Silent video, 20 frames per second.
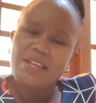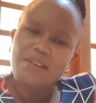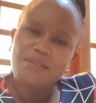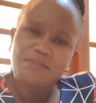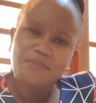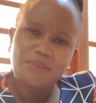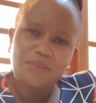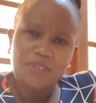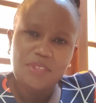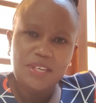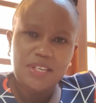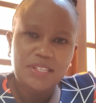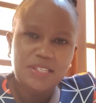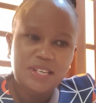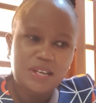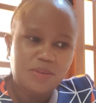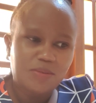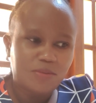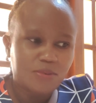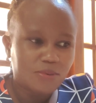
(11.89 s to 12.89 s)
There are a few
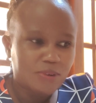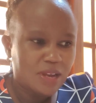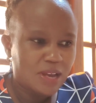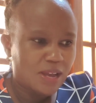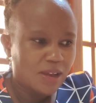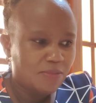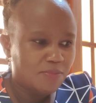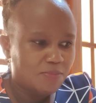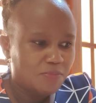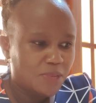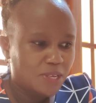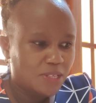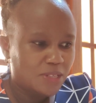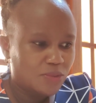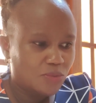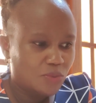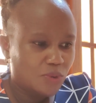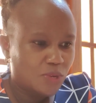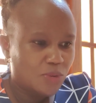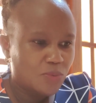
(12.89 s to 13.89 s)
things I have
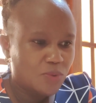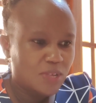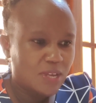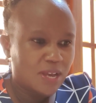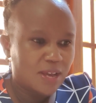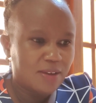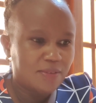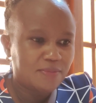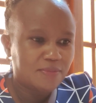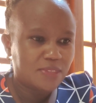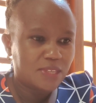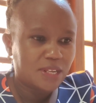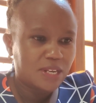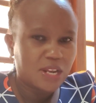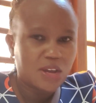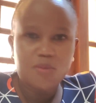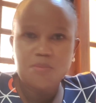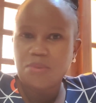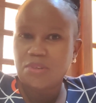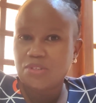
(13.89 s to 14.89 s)
picked when we have the
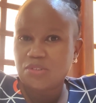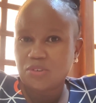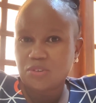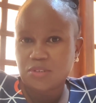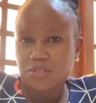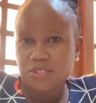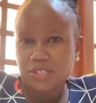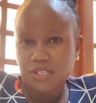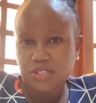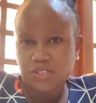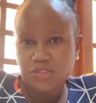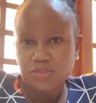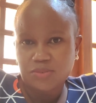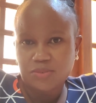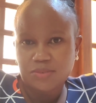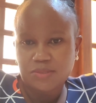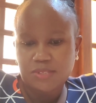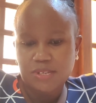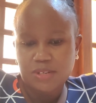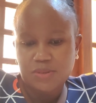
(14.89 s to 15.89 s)
Naomi Talk
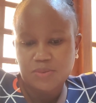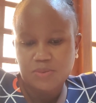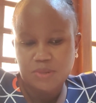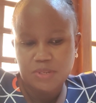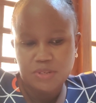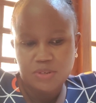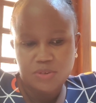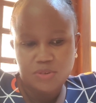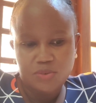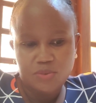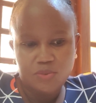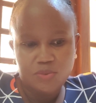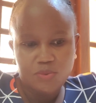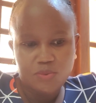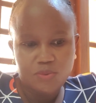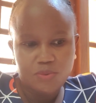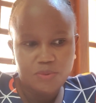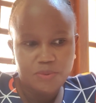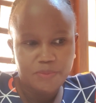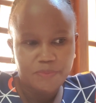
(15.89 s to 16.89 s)
sessions that we
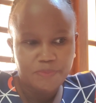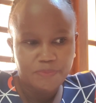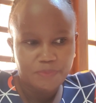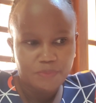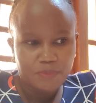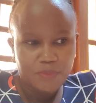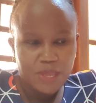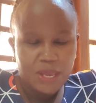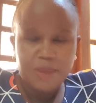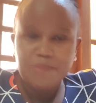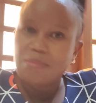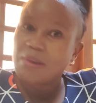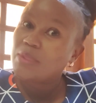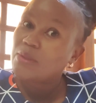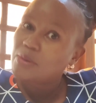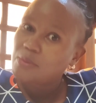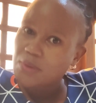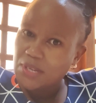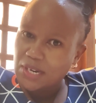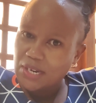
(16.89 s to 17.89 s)
do. By
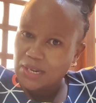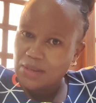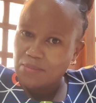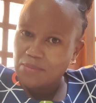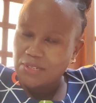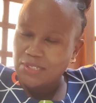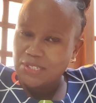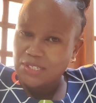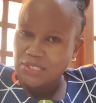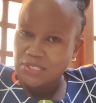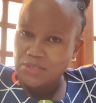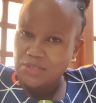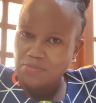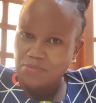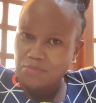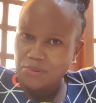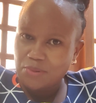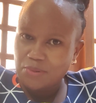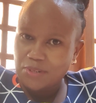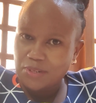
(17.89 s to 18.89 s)
the way, we run a
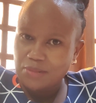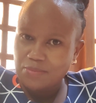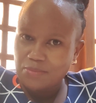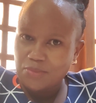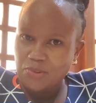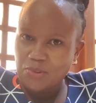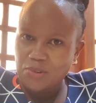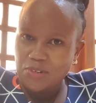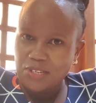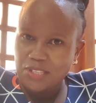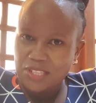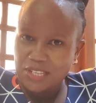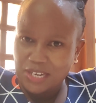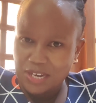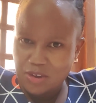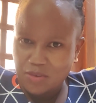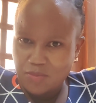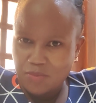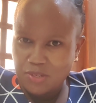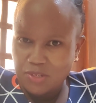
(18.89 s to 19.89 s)
mentorship program called the
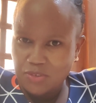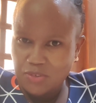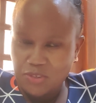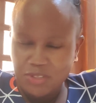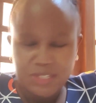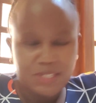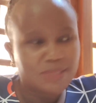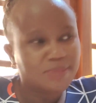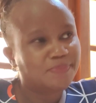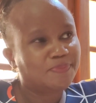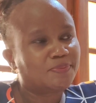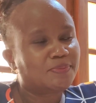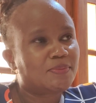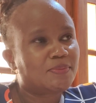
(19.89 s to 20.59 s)
Naomi Talk.